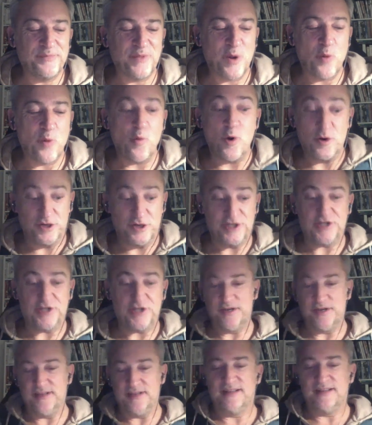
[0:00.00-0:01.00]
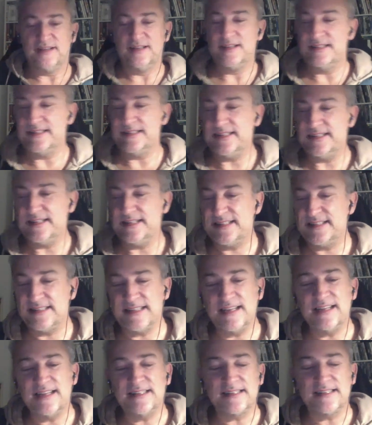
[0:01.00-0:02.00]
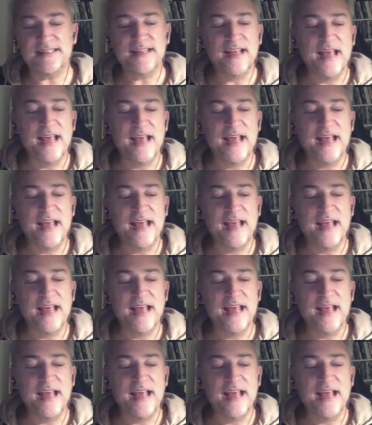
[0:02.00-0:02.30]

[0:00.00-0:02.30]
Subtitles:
watched these scenes,